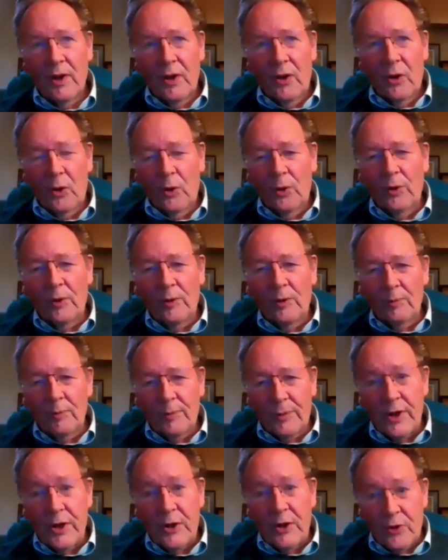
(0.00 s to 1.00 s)
all
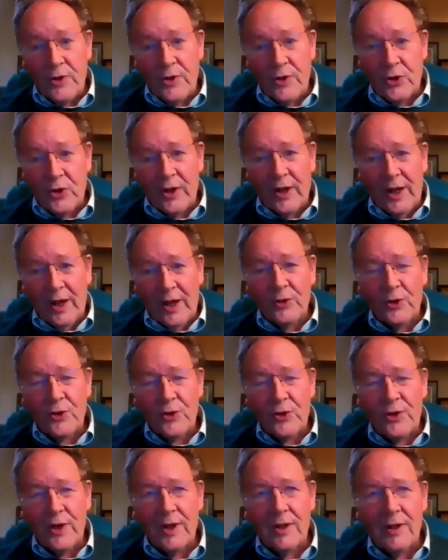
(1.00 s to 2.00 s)
pre-Christian
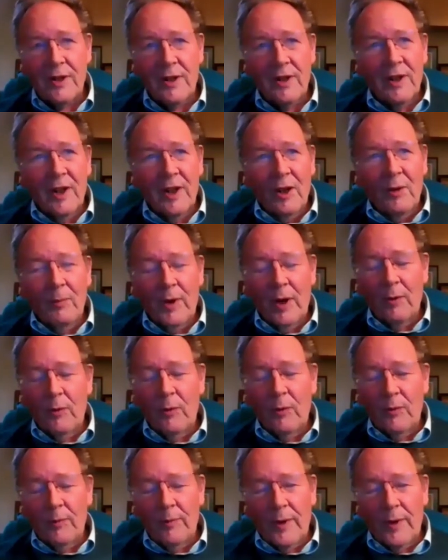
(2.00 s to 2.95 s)
cultures did, but